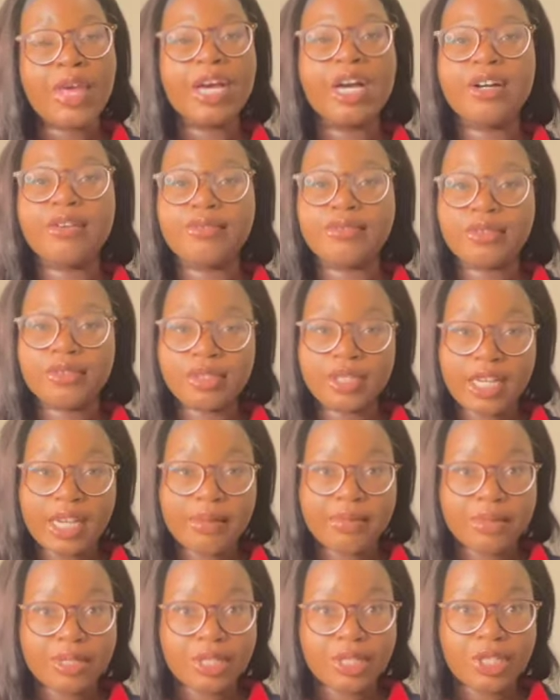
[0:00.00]
a
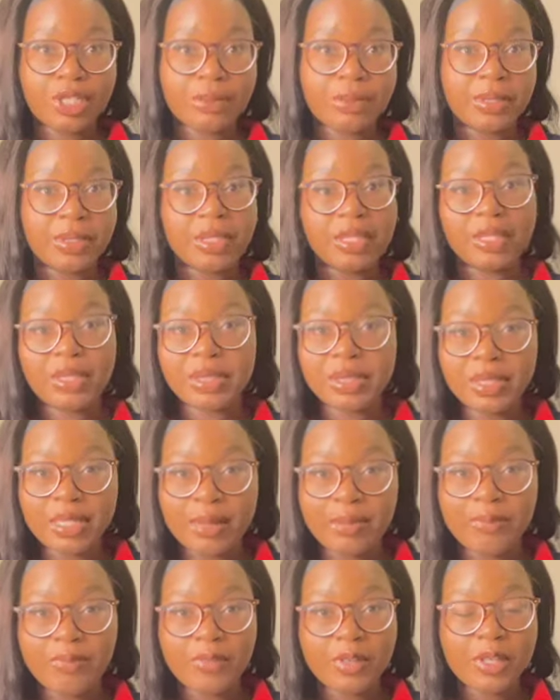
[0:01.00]
full-time position within the
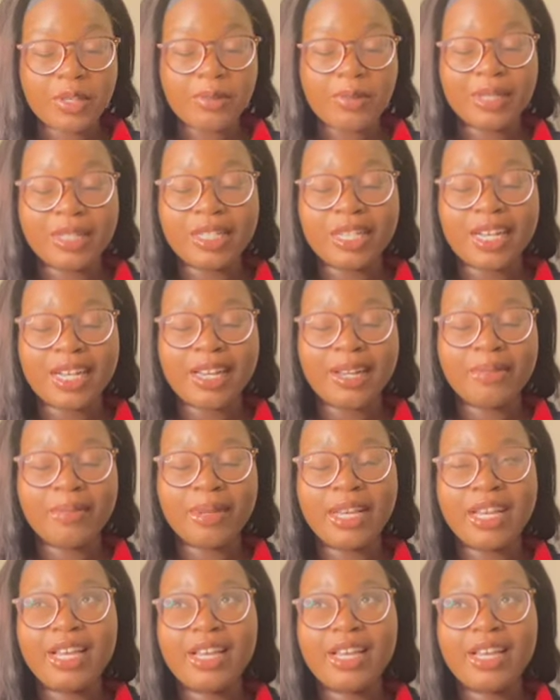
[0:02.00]
STEM field, which I'm